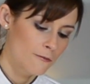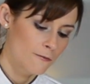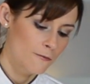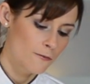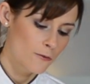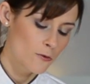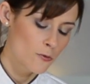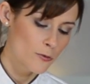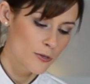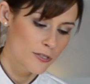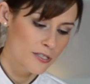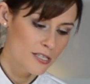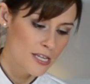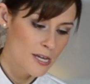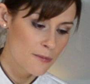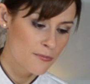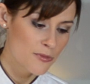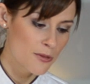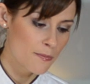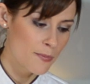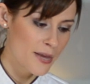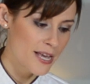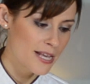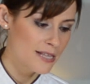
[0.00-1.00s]
Of course,
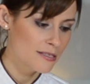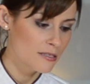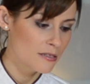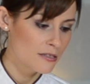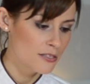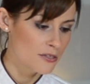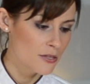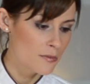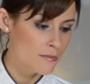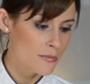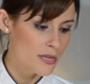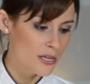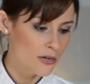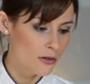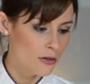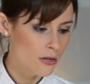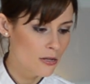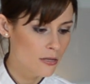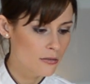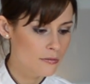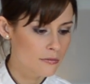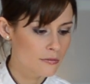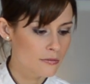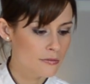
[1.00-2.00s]
keep the basil in the
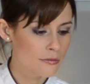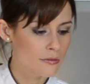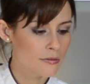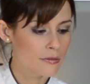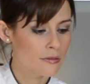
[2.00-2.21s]
middle.